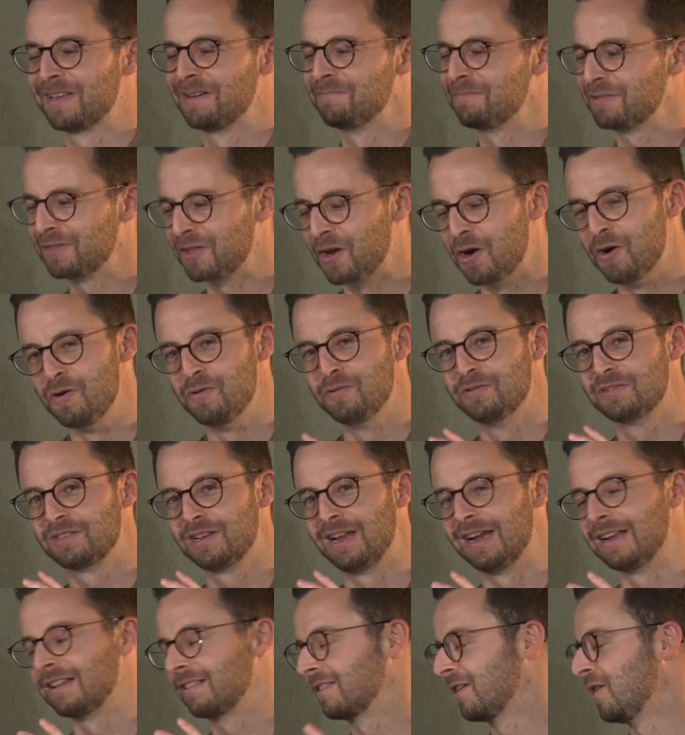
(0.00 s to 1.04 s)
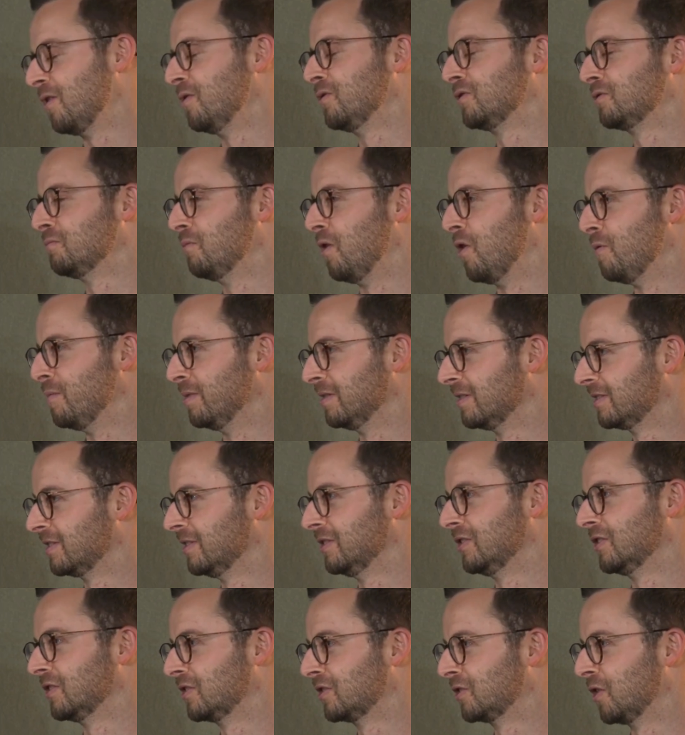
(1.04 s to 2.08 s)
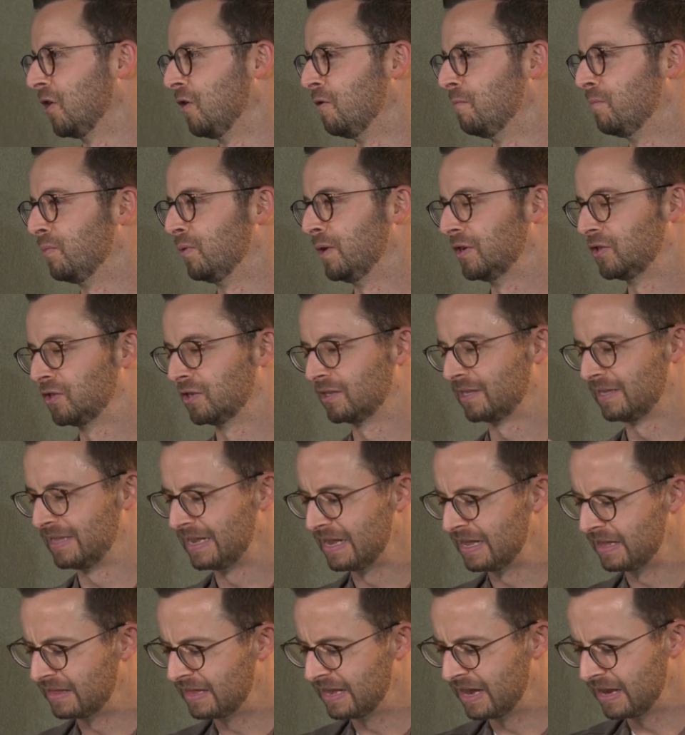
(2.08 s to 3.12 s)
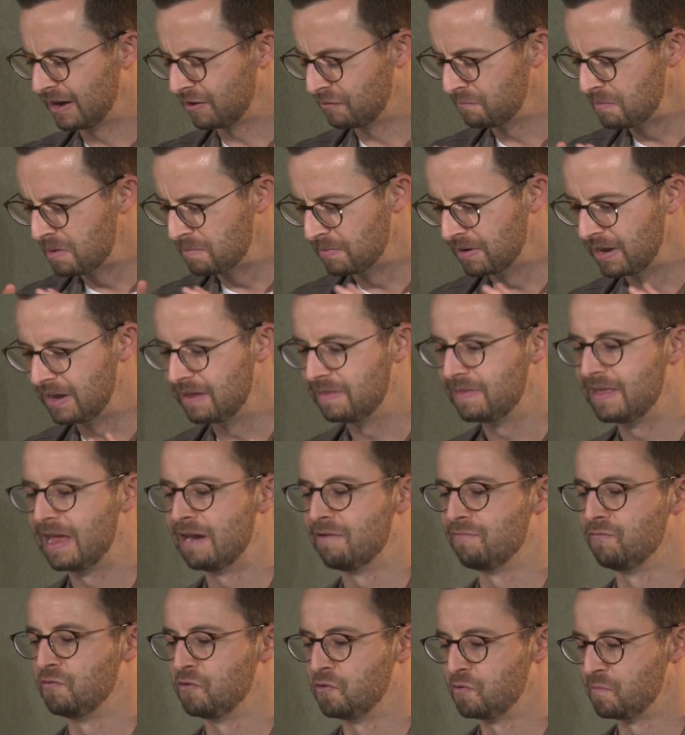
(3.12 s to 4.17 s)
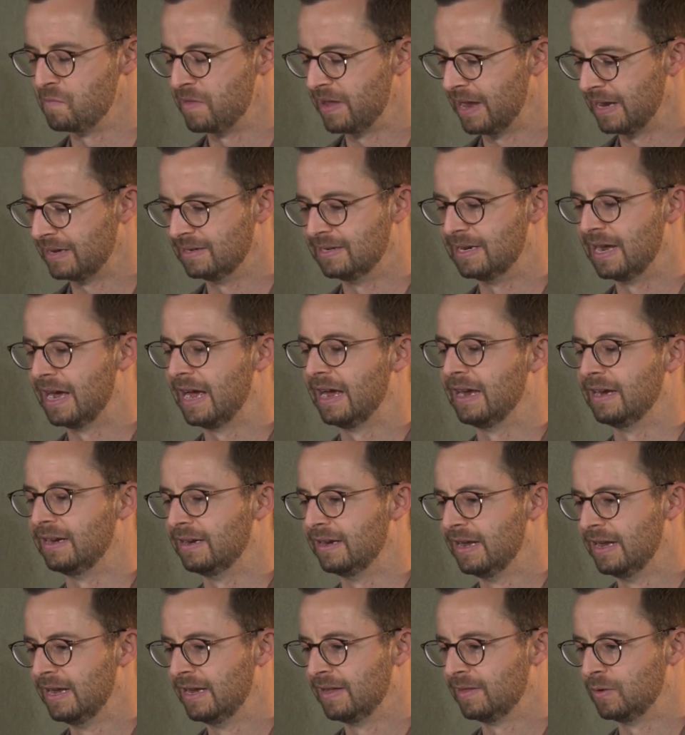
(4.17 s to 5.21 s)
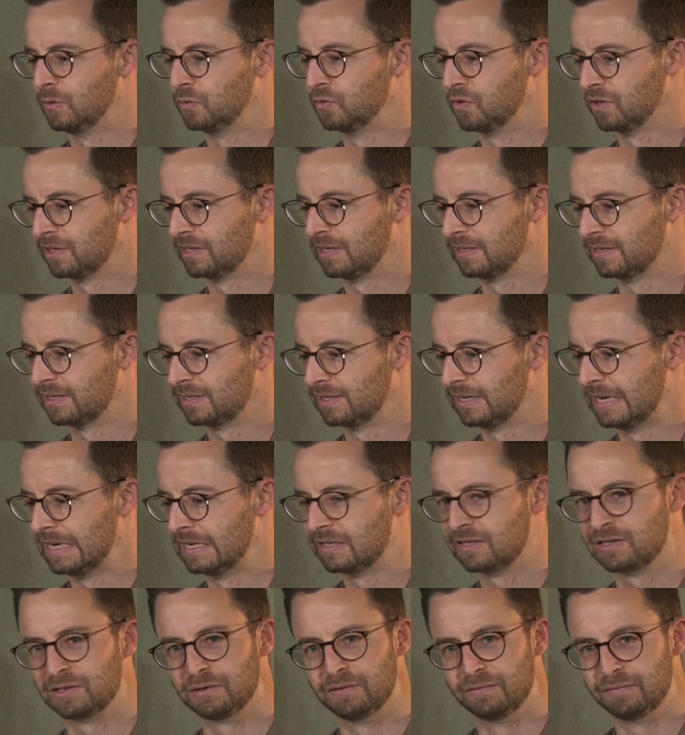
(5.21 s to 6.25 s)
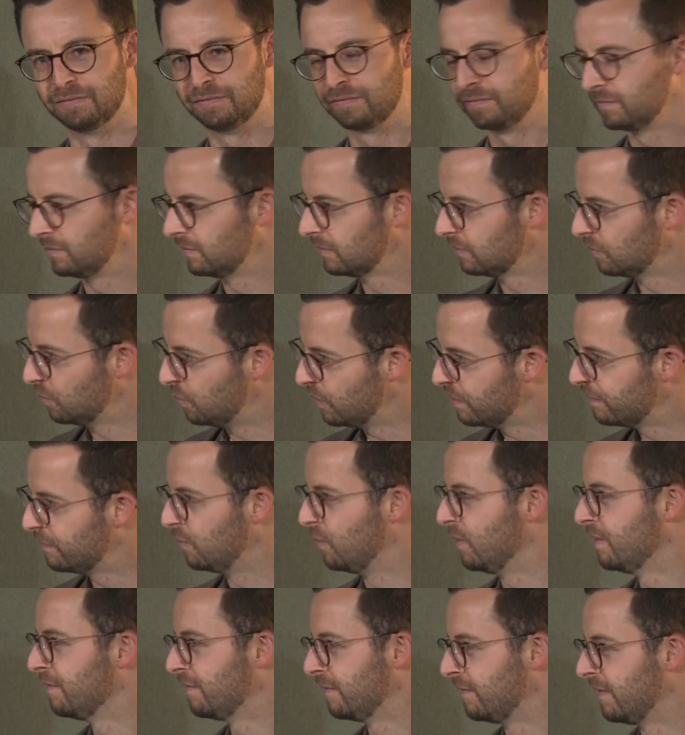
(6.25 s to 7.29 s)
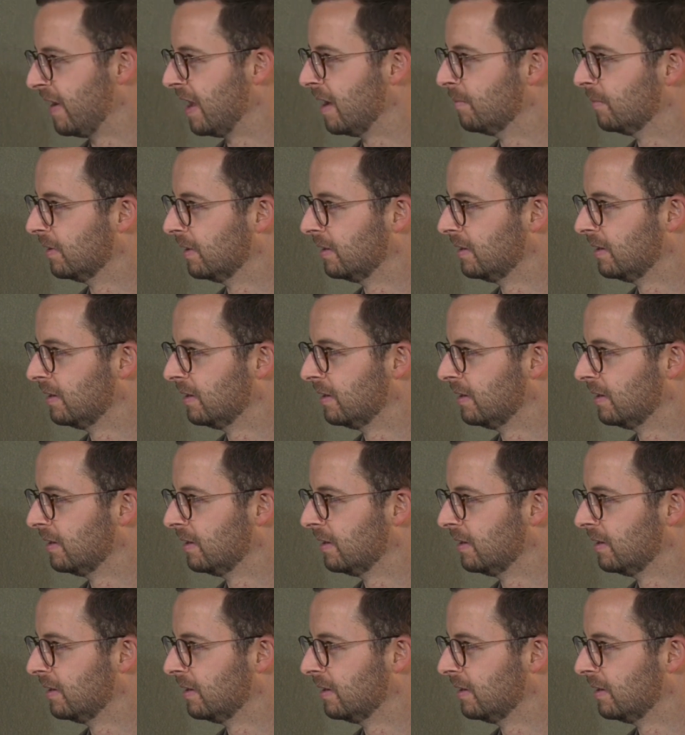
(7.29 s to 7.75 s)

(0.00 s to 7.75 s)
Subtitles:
But those moments are just so precious. And I remember in that room that day, there was just a sense of, We're family.